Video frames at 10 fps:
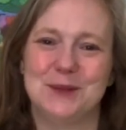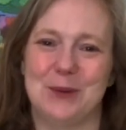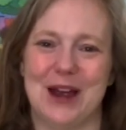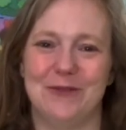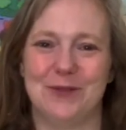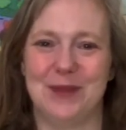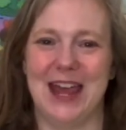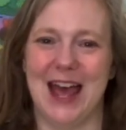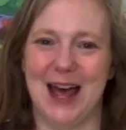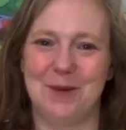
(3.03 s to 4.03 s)
Brown from the
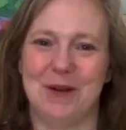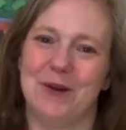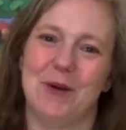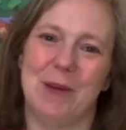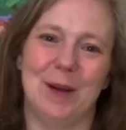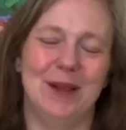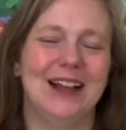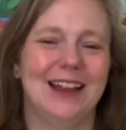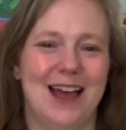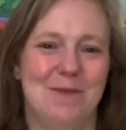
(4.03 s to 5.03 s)
Attleboro
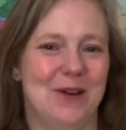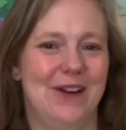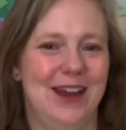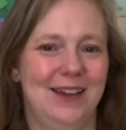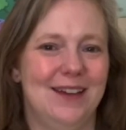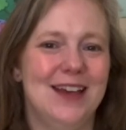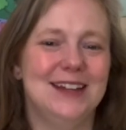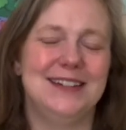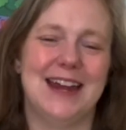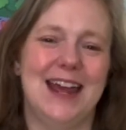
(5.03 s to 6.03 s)
Public Library.
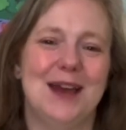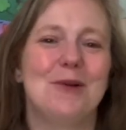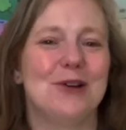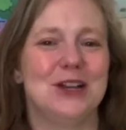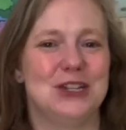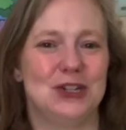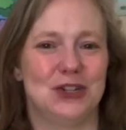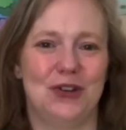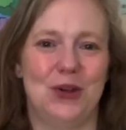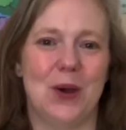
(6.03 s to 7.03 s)
Today I'm going to
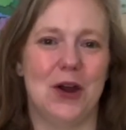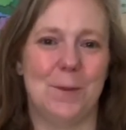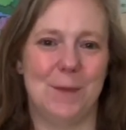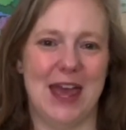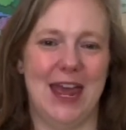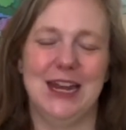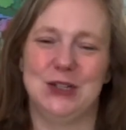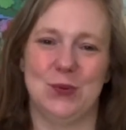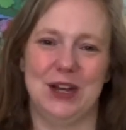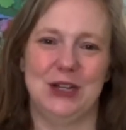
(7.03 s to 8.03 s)
show you our May
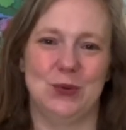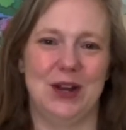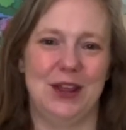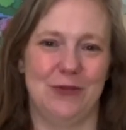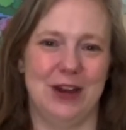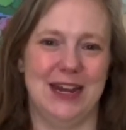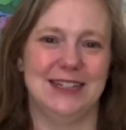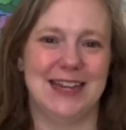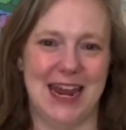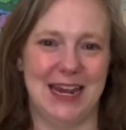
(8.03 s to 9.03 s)
2023
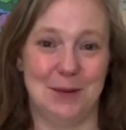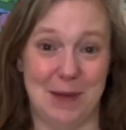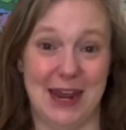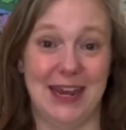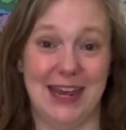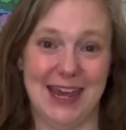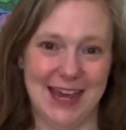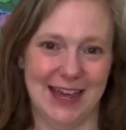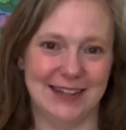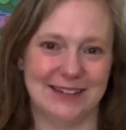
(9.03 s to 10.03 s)
Take and Make
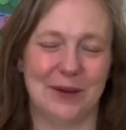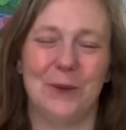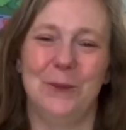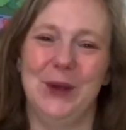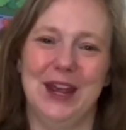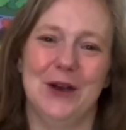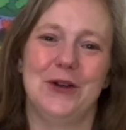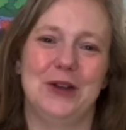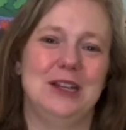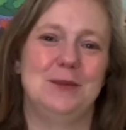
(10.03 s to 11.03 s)
kit. We are
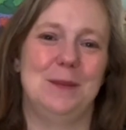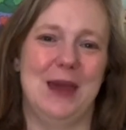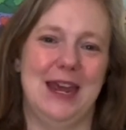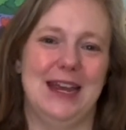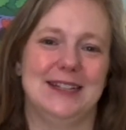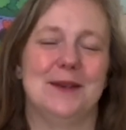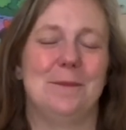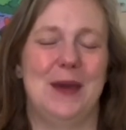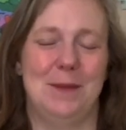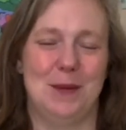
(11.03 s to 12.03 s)
going to be making some
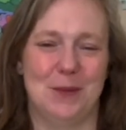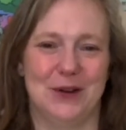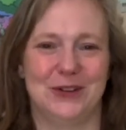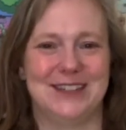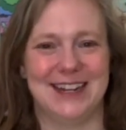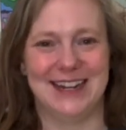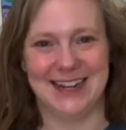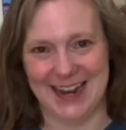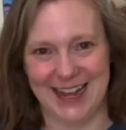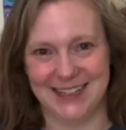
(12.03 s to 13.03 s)
baby birds in a
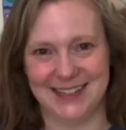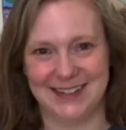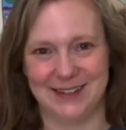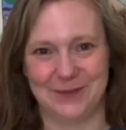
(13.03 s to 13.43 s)
nest.